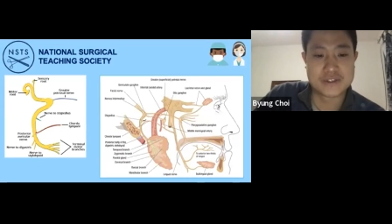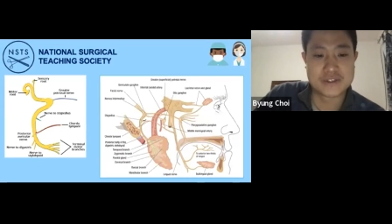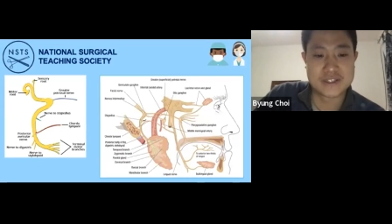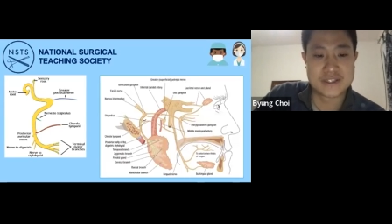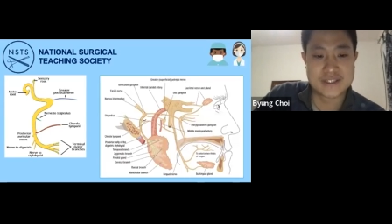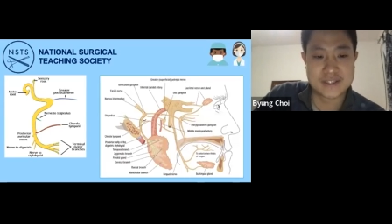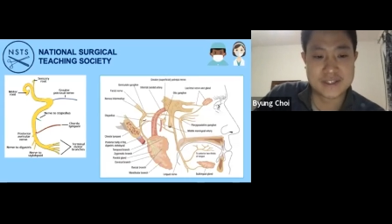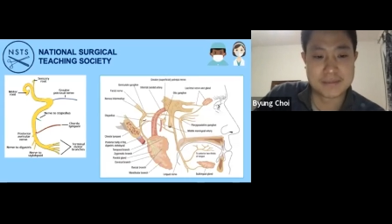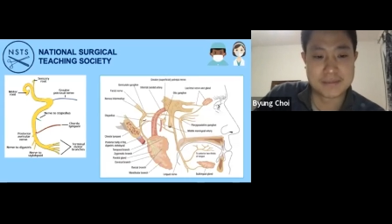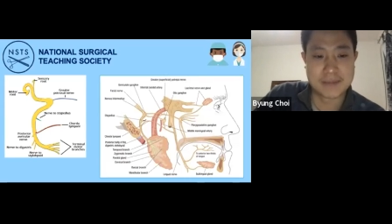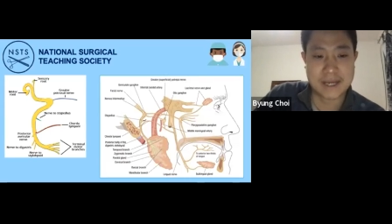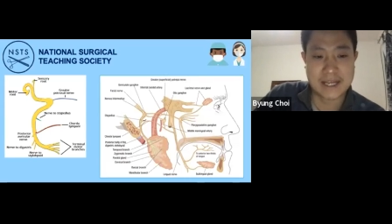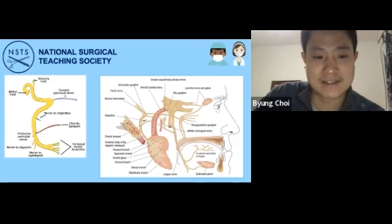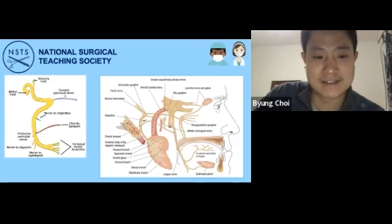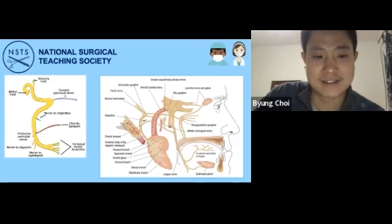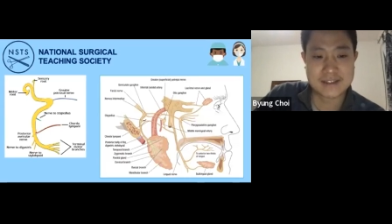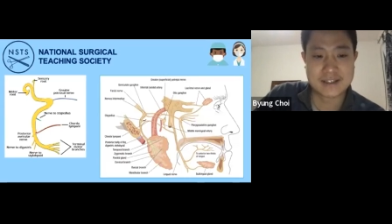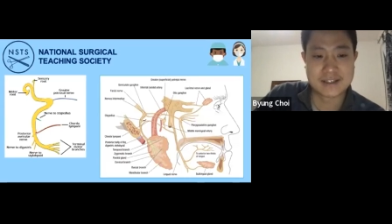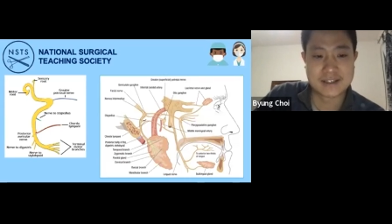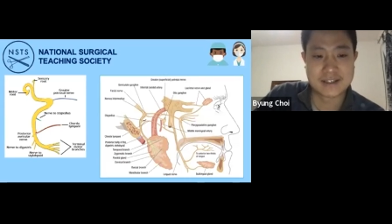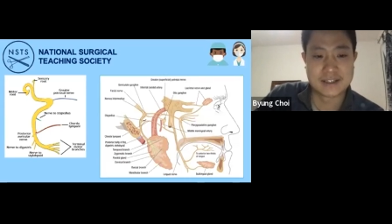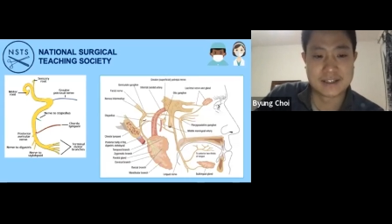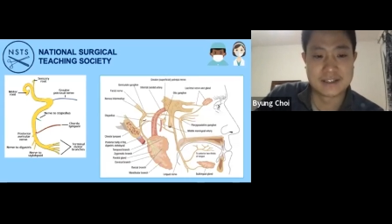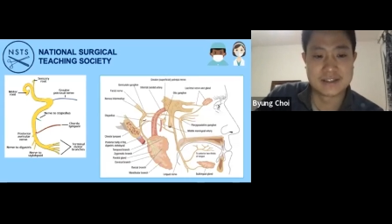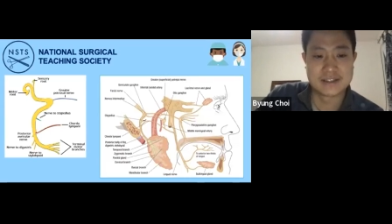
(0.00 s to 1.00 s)

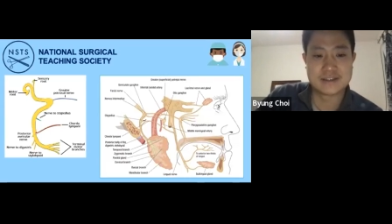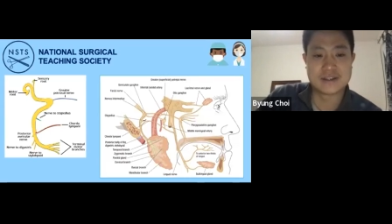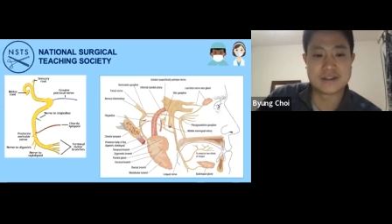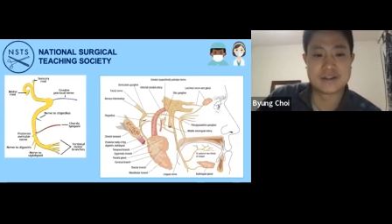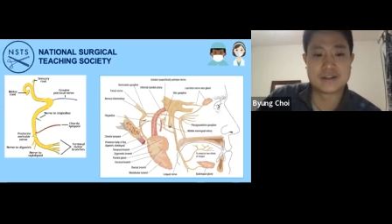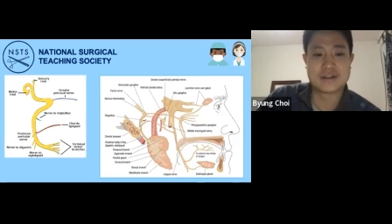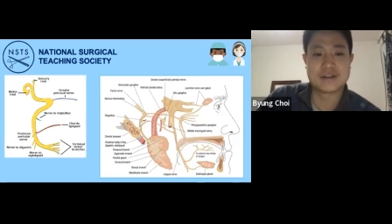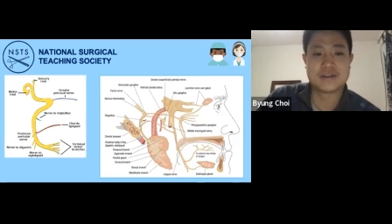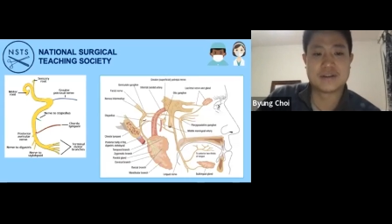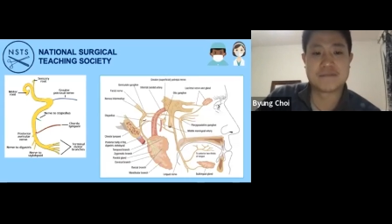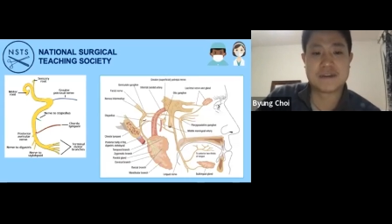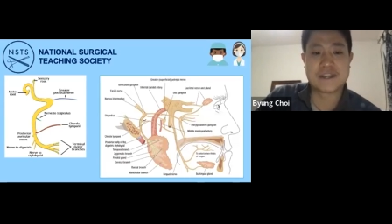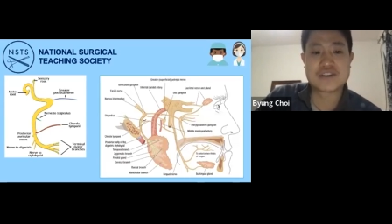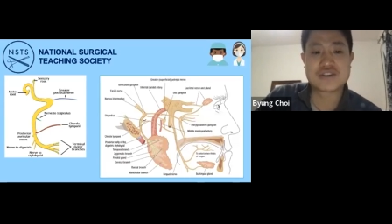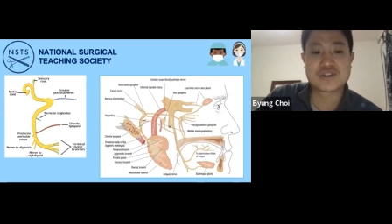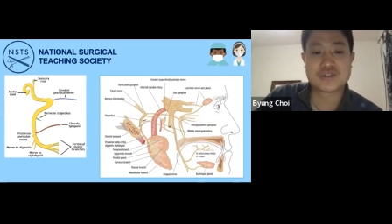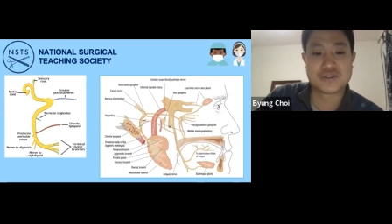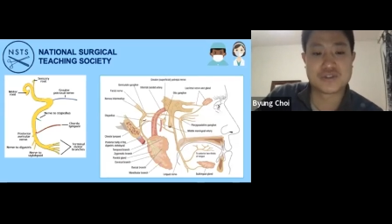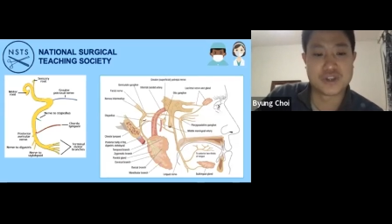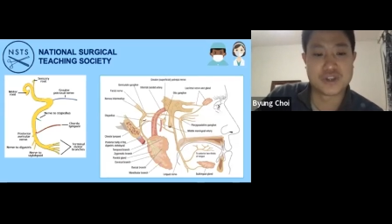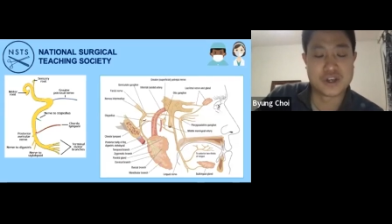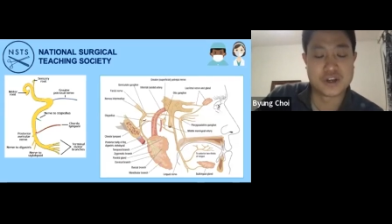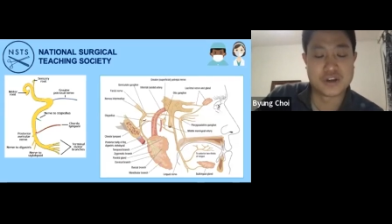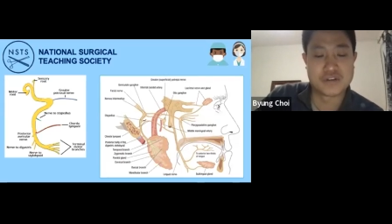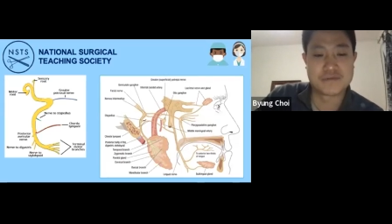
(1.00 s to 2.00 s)
systematically, the facial
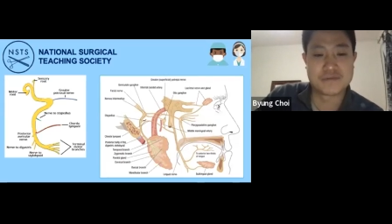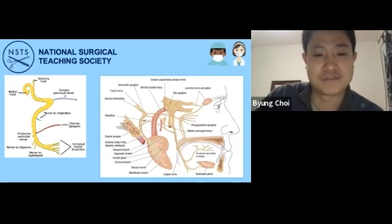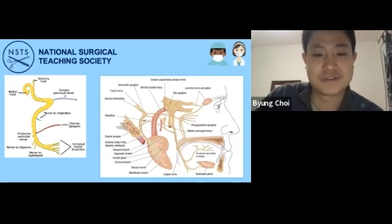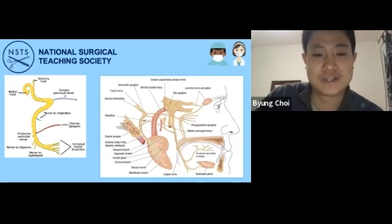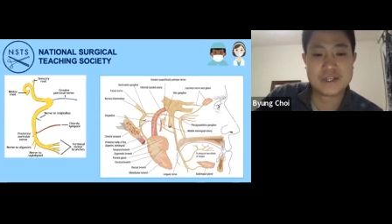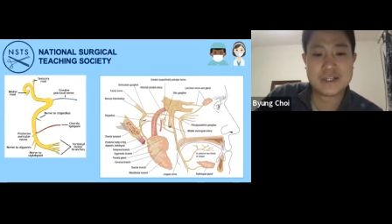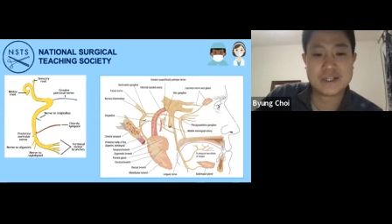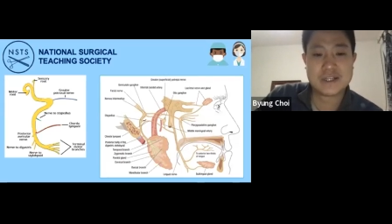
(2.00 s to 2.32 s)
nerve,